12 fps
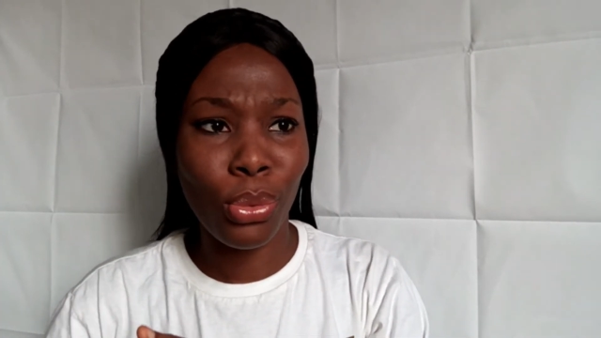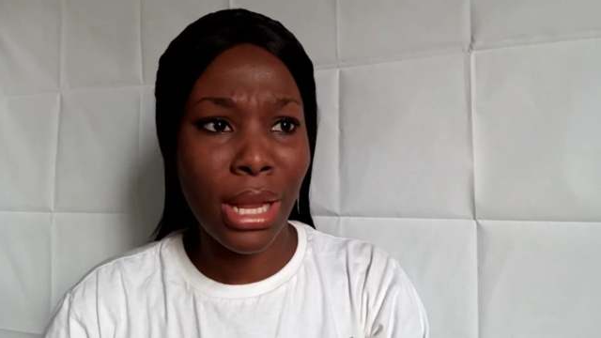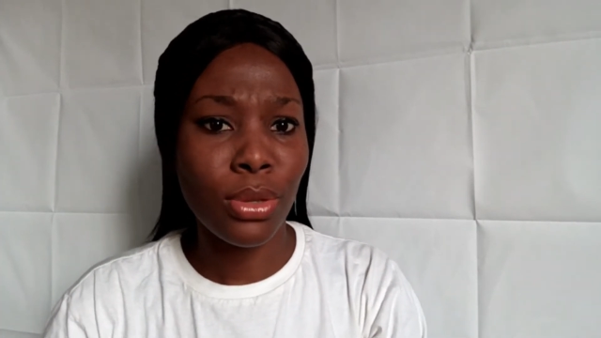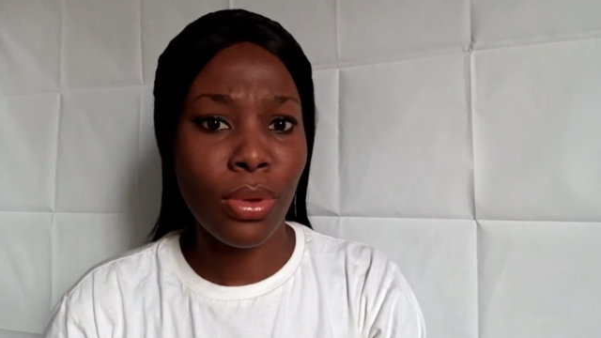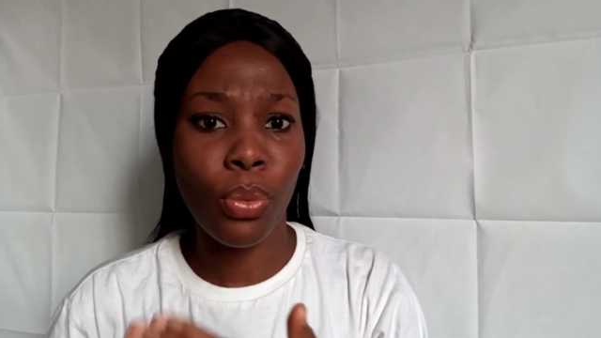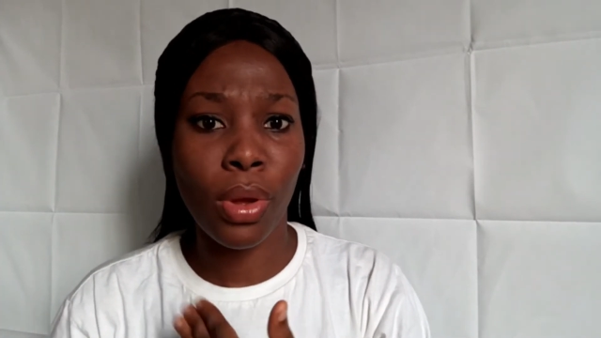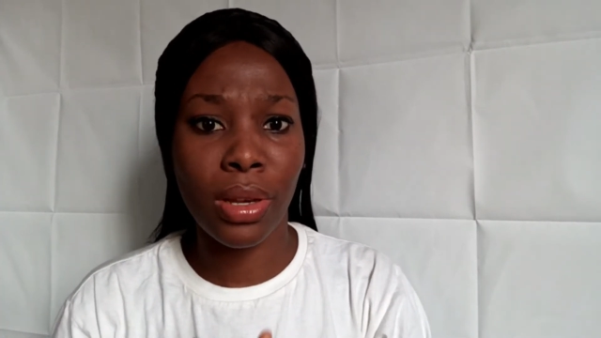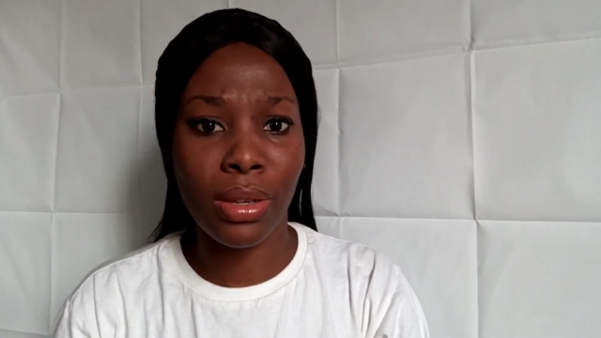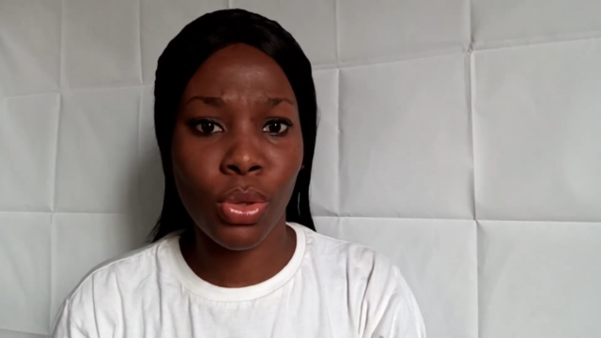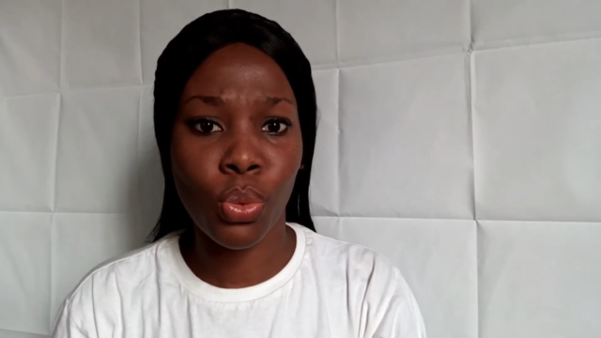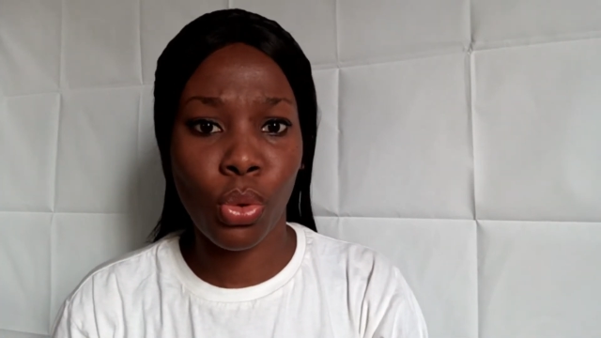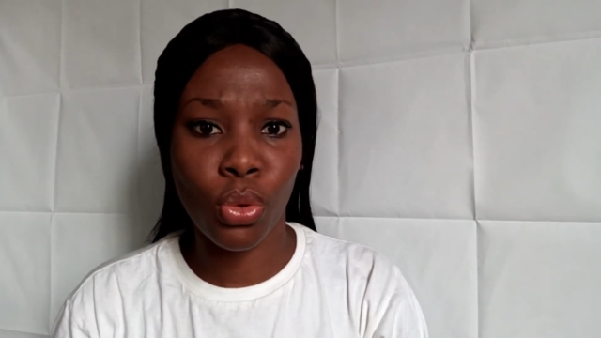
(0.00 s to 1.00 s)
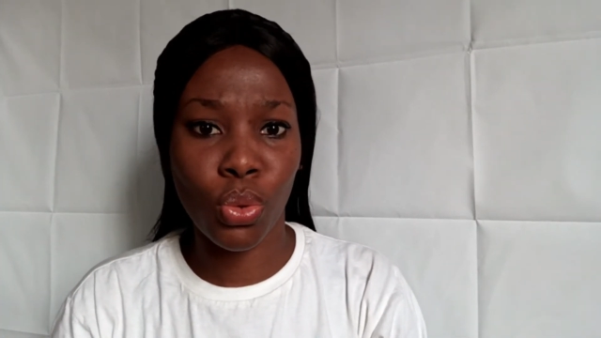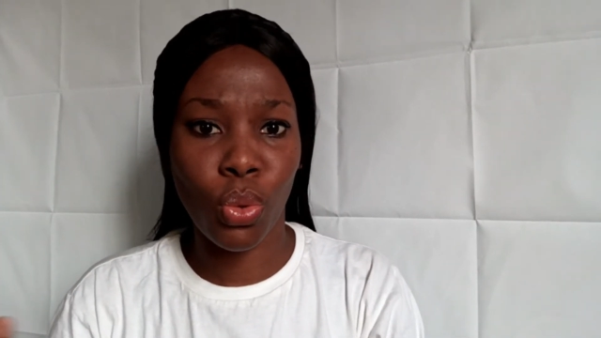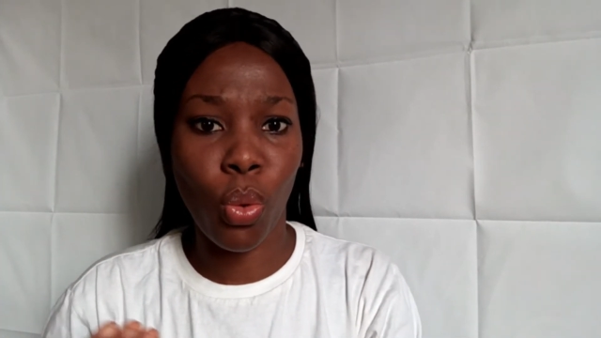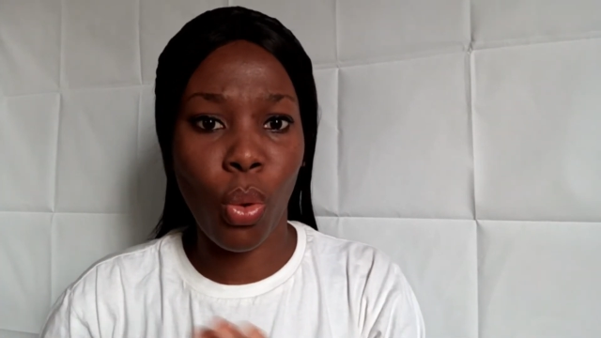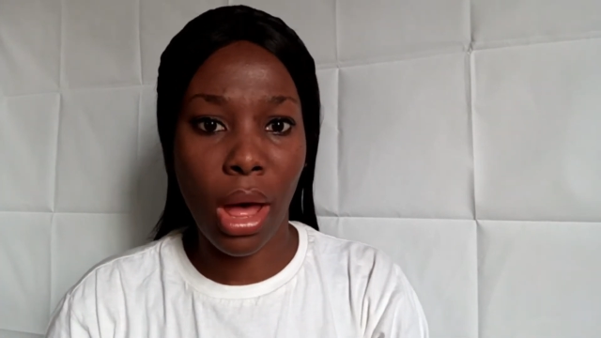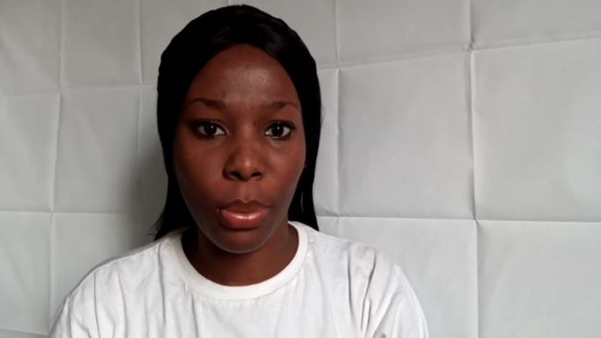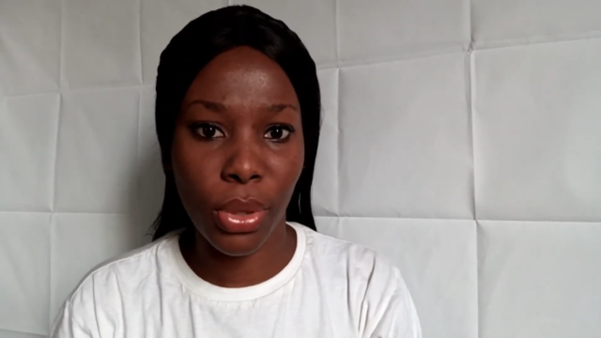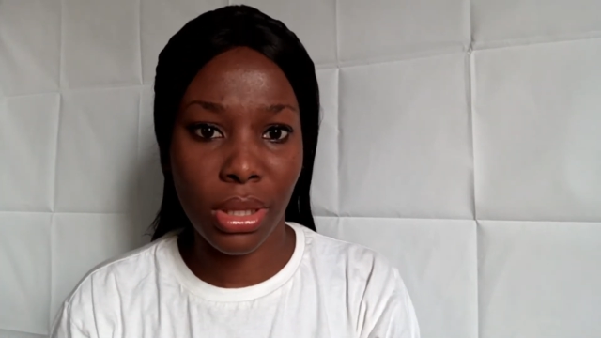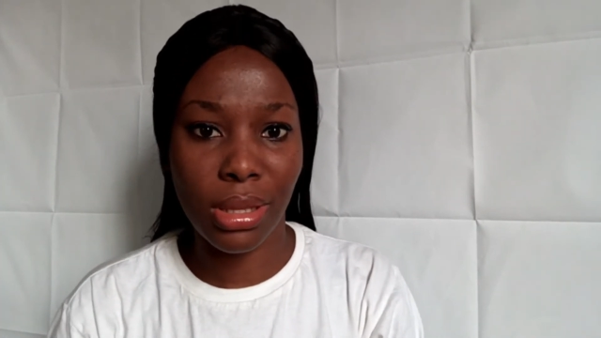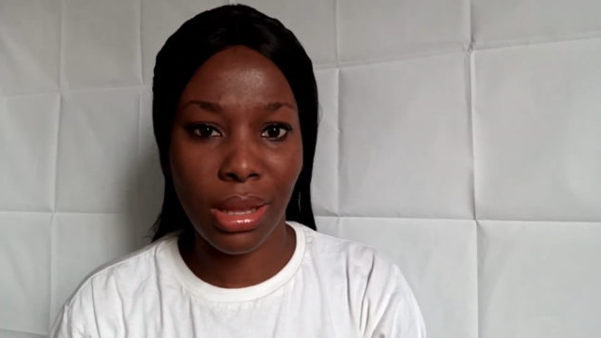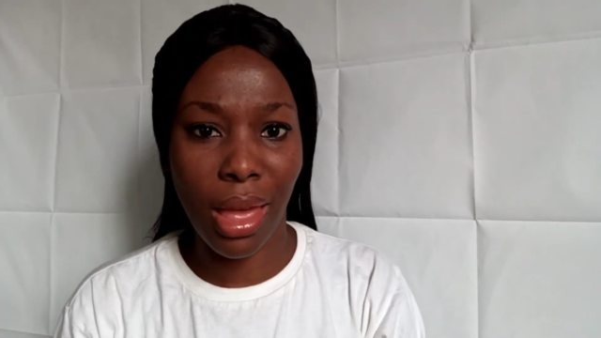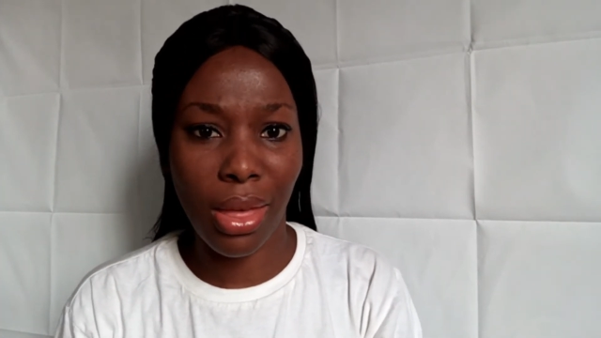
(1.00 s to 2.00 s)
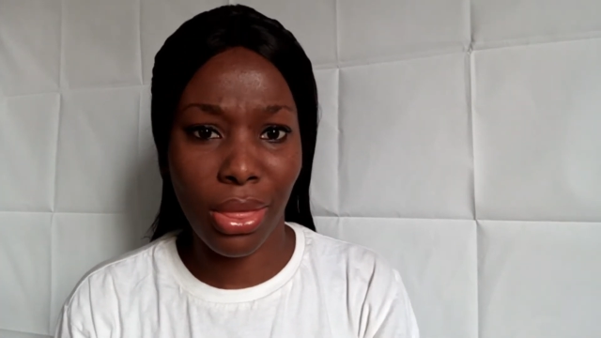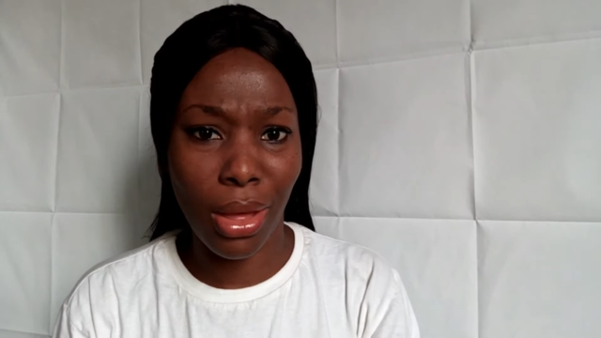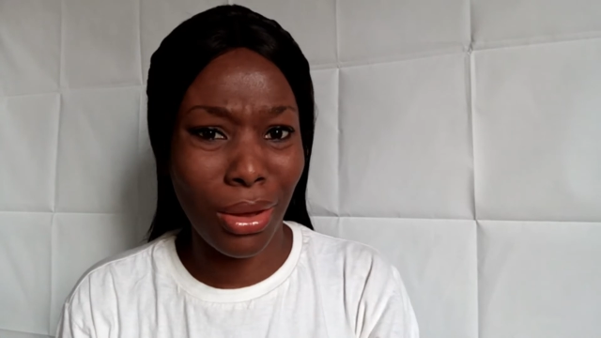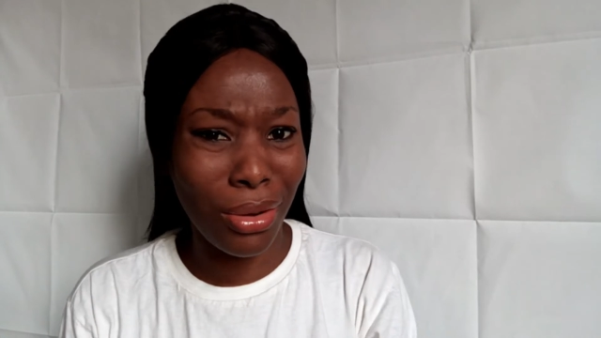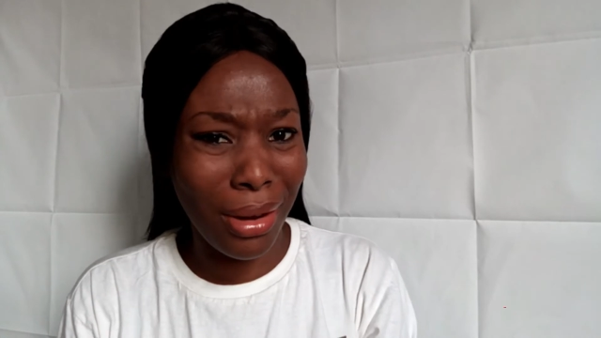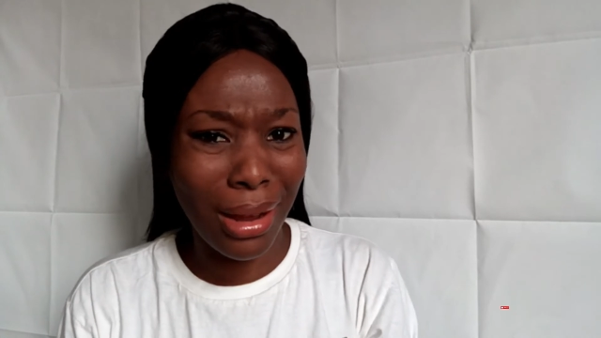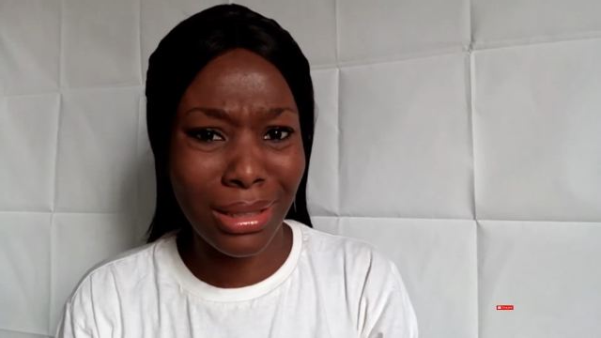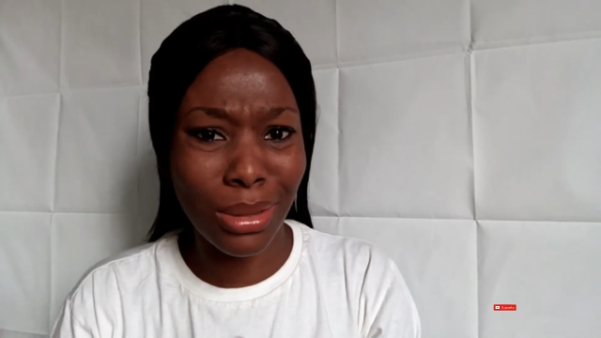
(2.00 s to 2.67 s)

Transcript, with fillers: that's why we're in this world, to cohabit together, all right?